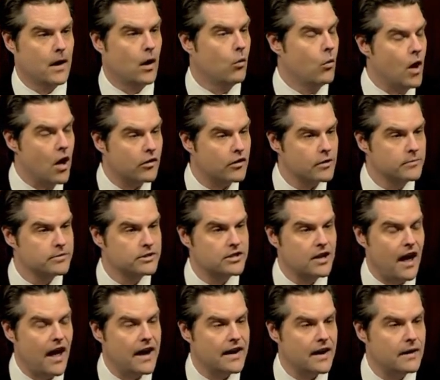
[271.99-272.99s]
A welcome
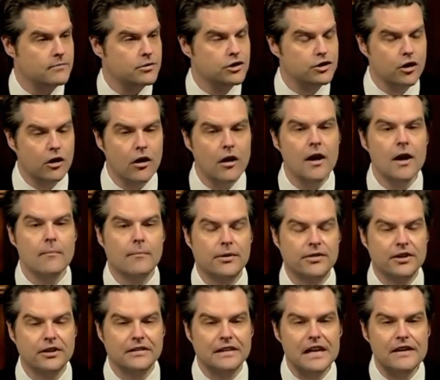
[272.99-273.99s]
sign, I'm sure,
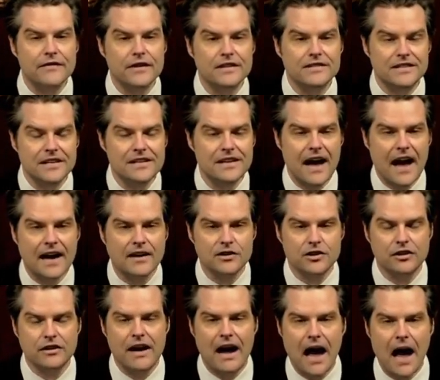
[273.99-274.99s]
but the leaving didn't
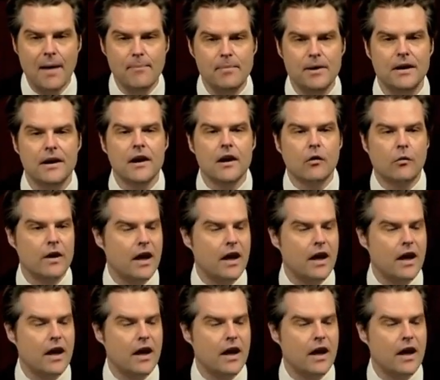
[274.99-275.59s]
actually happen.